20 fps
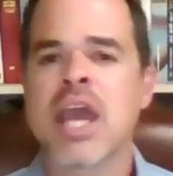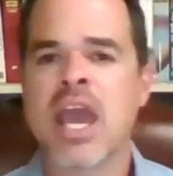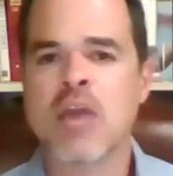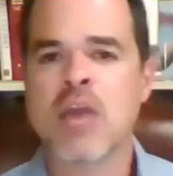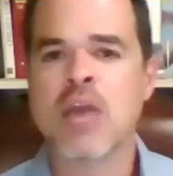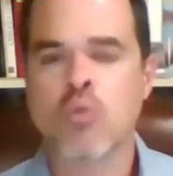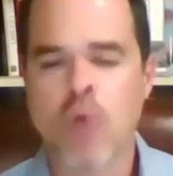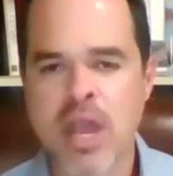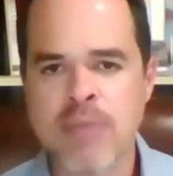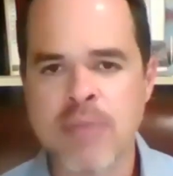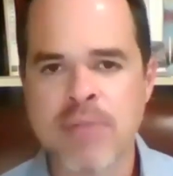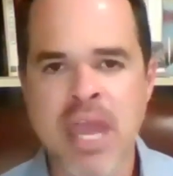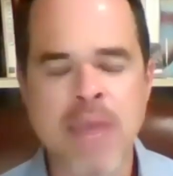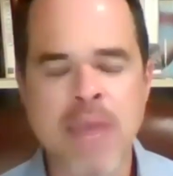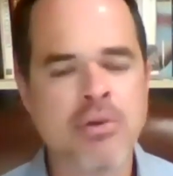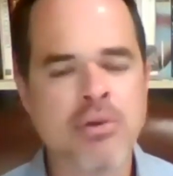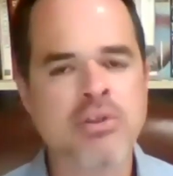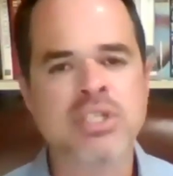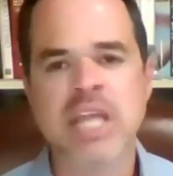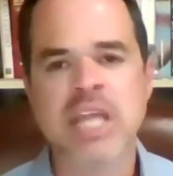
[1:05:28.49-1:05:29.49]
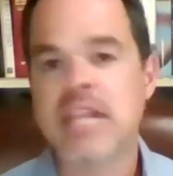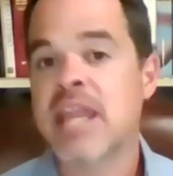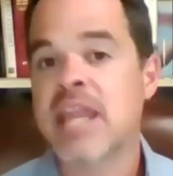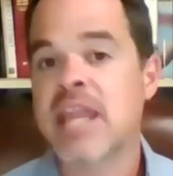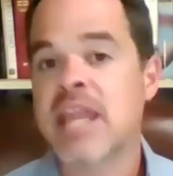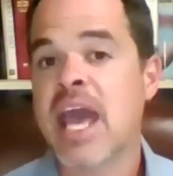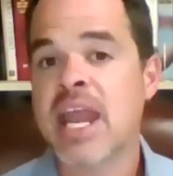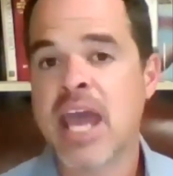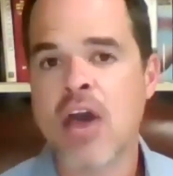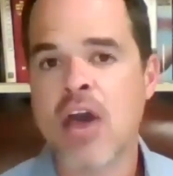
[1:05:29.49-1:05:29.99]
and white papers and
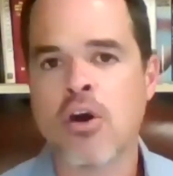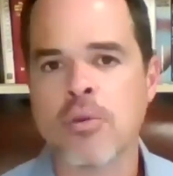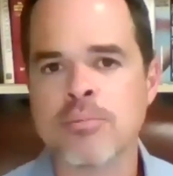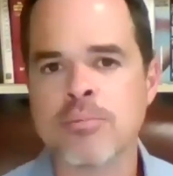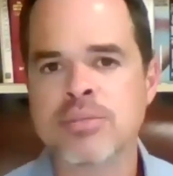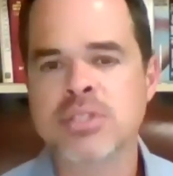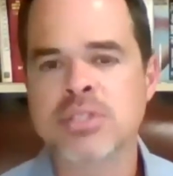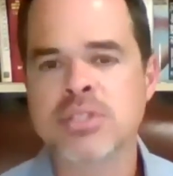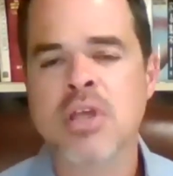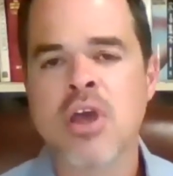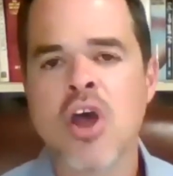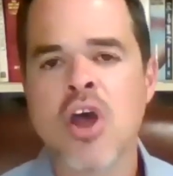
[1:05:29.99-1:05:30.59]
that helps